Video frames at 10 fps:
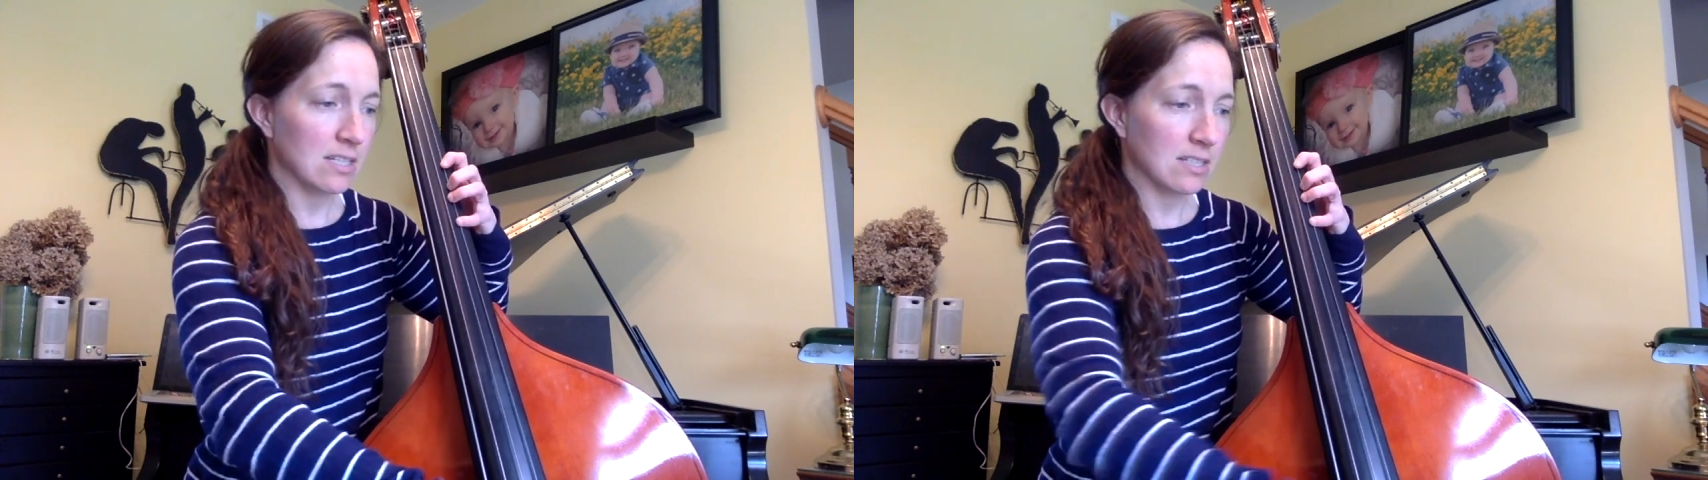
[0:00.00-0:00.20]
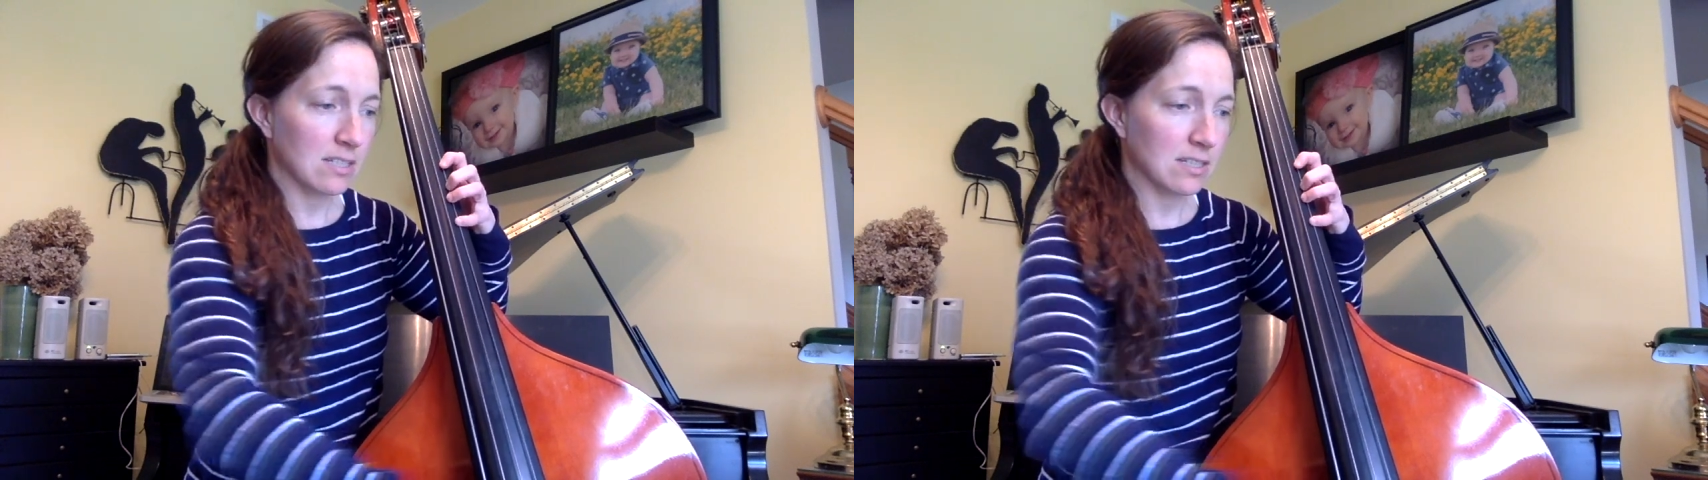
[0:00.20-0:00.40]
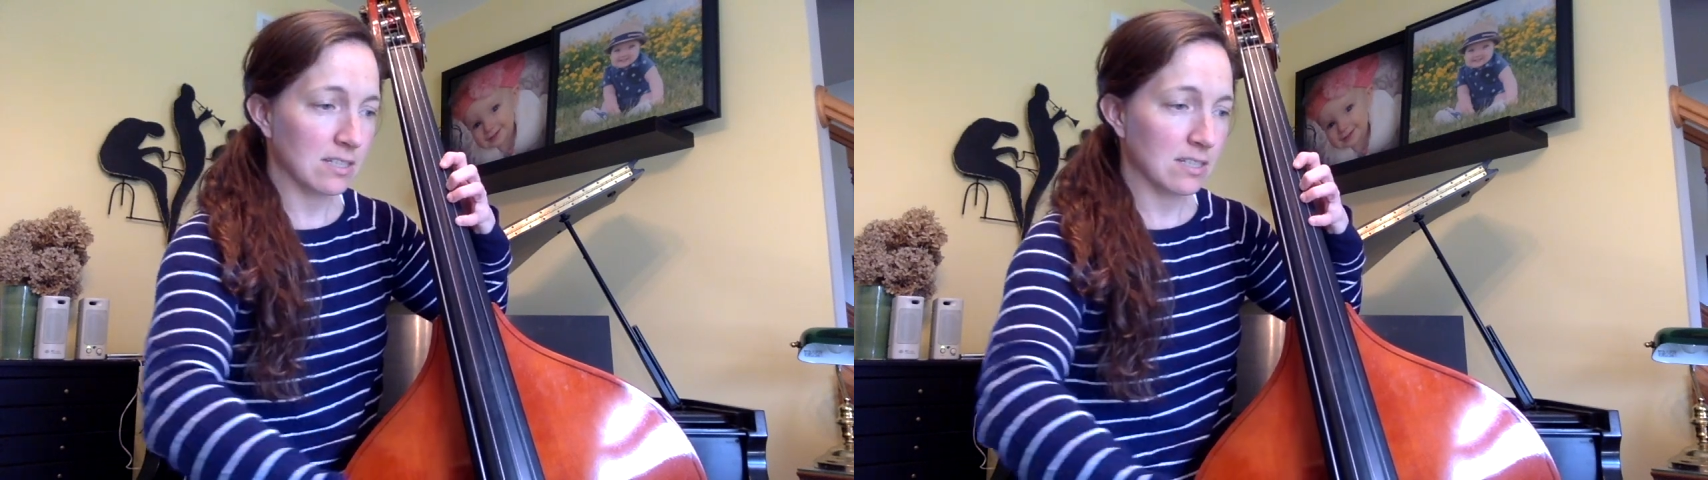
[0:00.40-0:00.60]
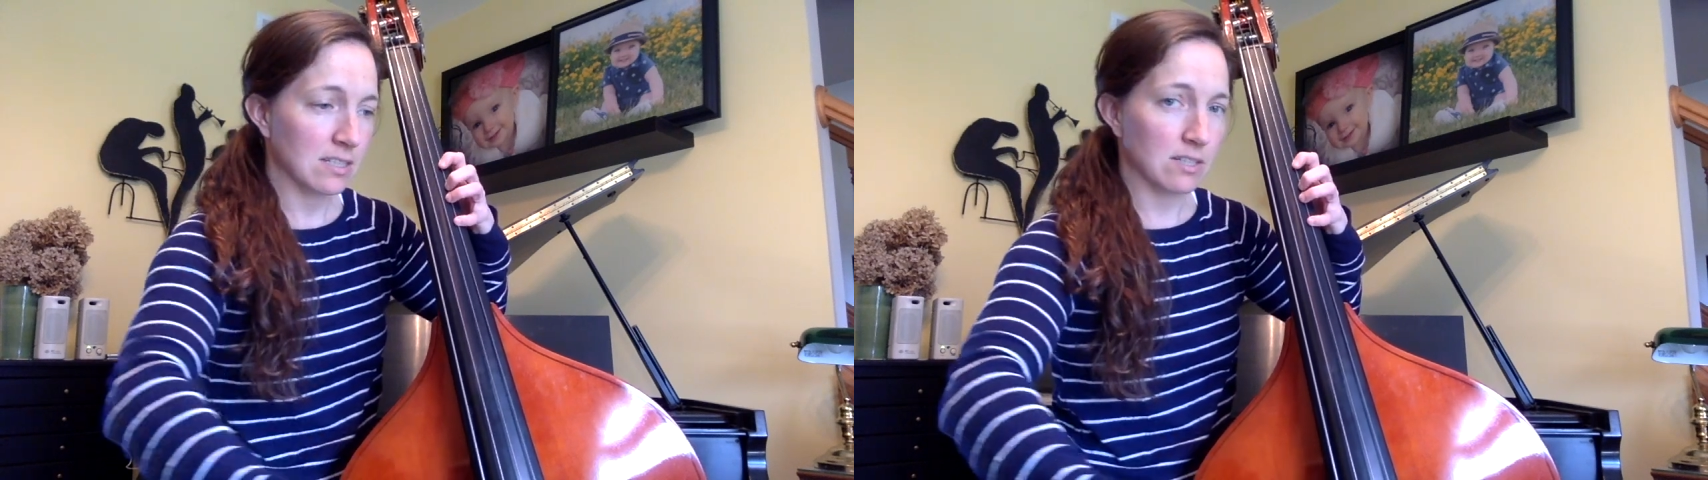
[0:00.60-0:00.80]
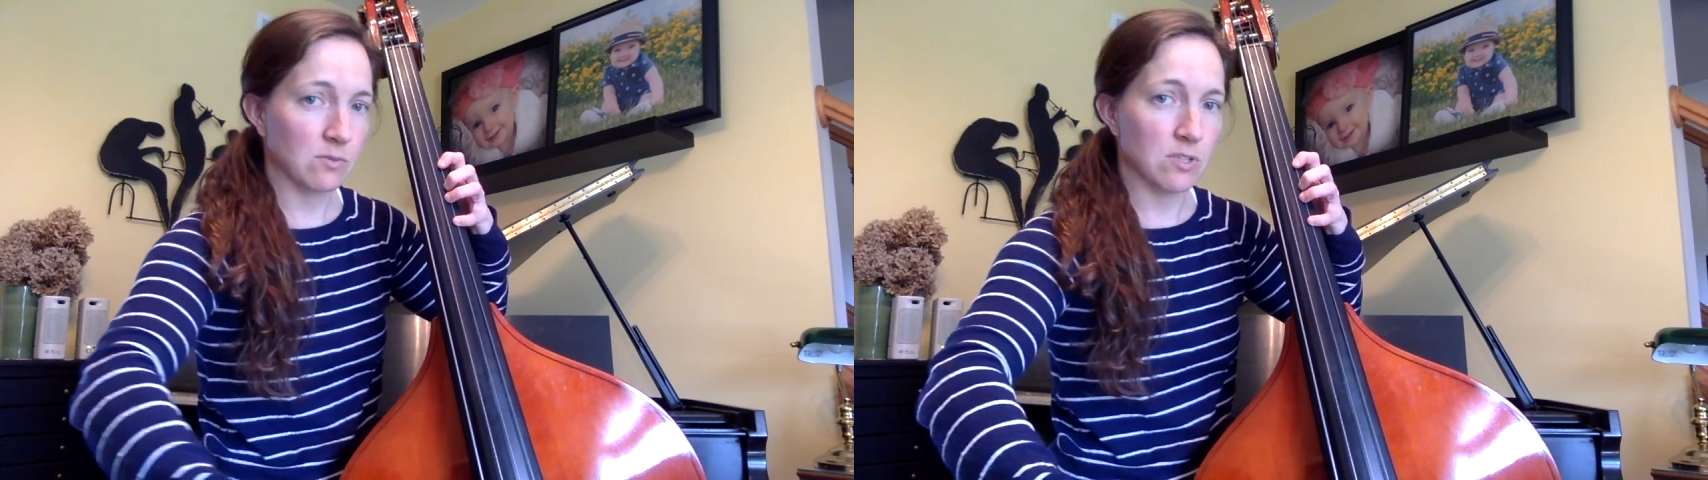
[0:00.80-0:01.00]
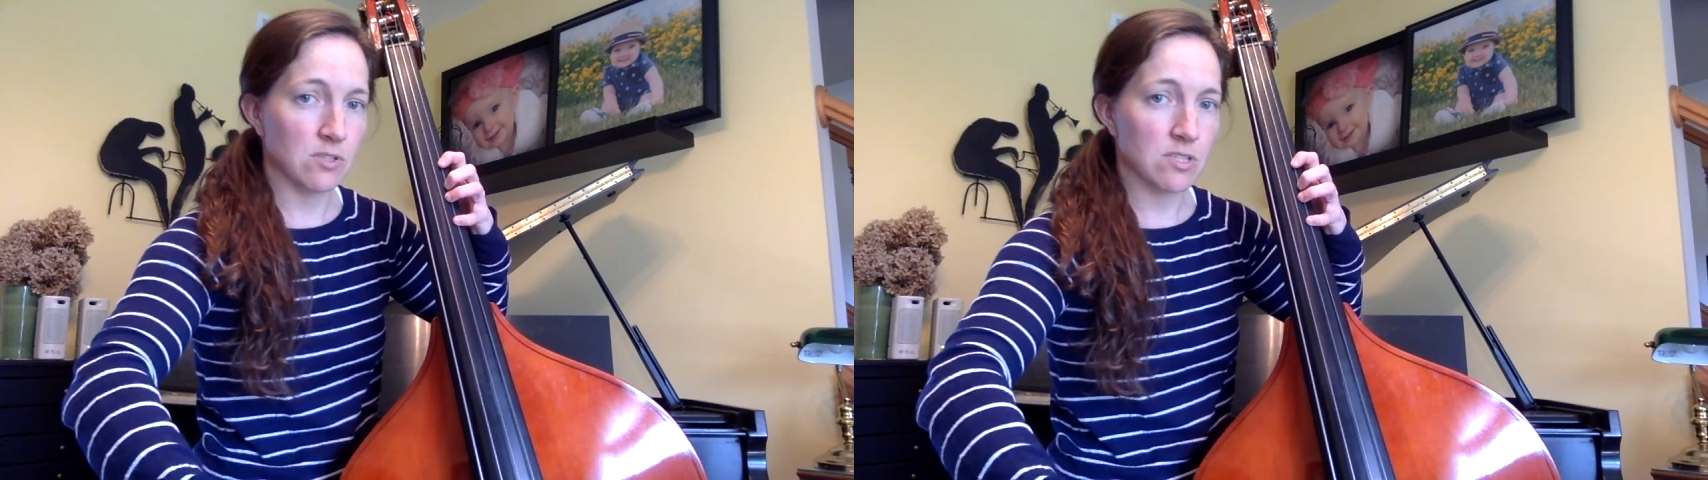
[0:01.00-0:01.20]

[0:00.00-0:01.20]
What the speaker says: When you